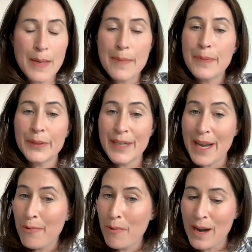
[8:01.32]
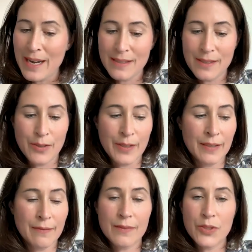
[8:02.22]
people are now wise to
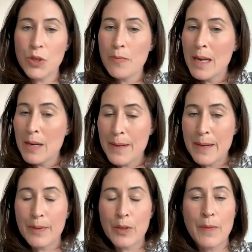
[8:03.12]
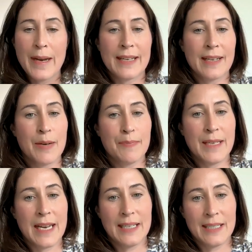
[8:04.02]
it. Too many people are waking up
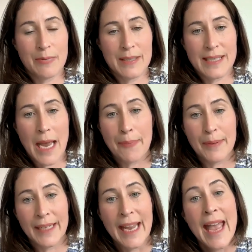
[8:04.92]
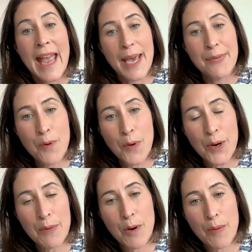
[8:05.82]
daily to what's happening. And
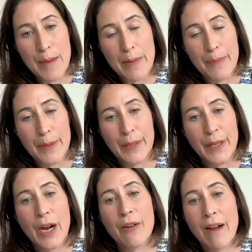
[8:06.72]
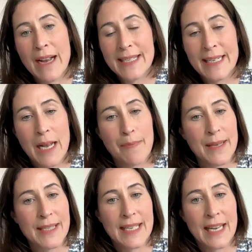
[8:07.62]
more people are rising up
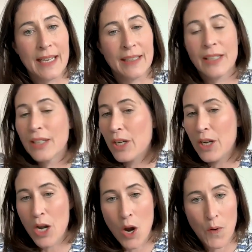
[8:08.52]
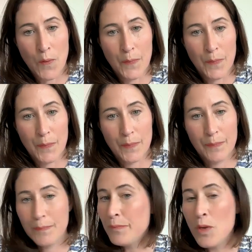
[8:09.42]
and saying, no,
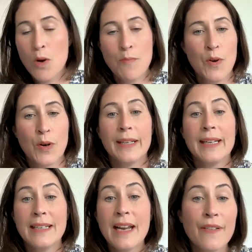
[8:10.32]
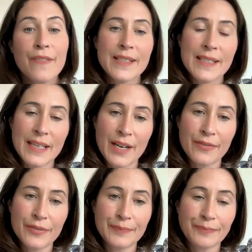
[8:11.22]
no more. Enough is enough.